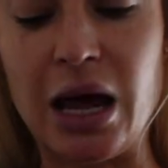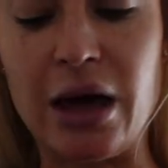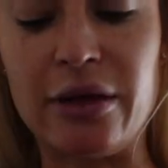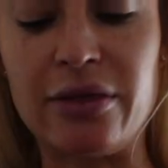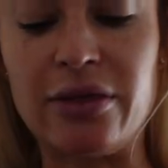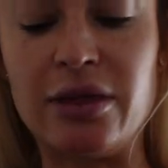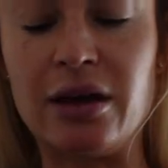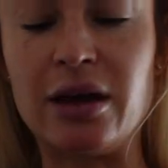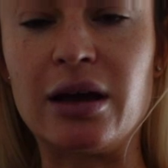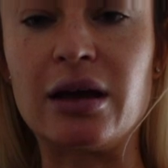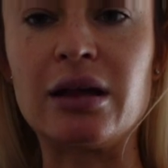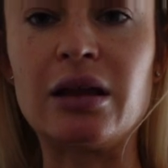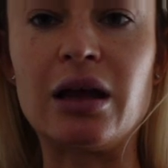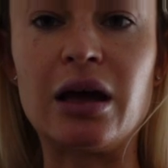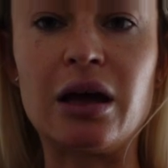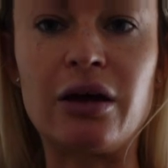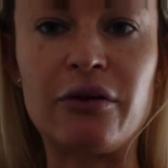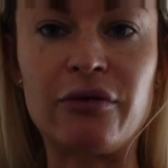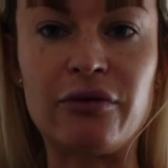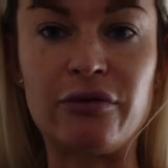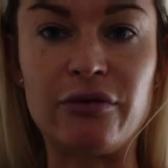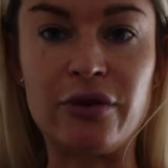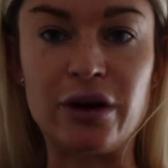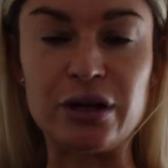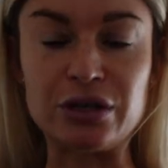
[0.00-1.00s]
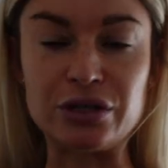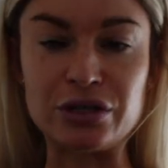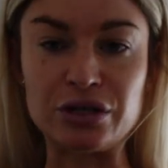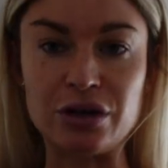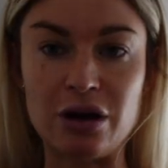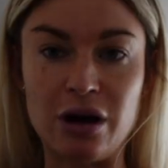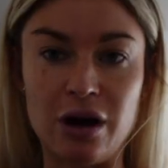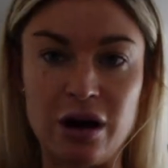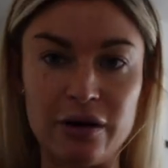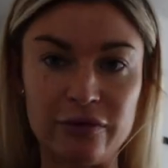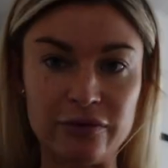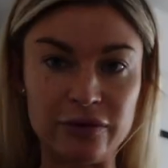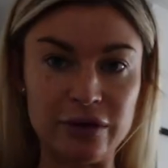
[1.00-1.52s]
nothing like fresh
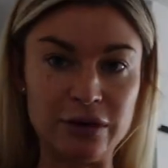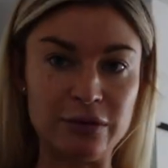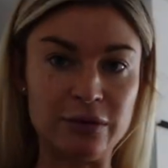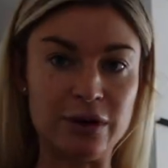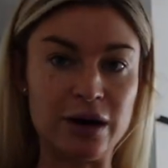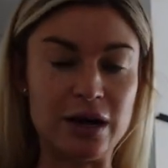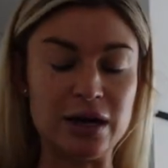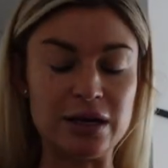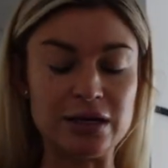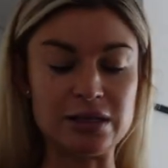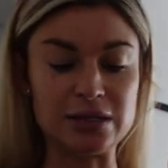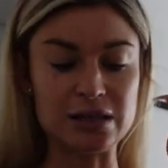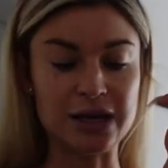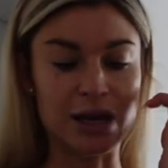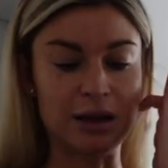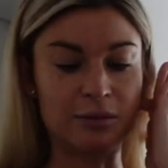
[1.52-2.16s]
coffee, you guys.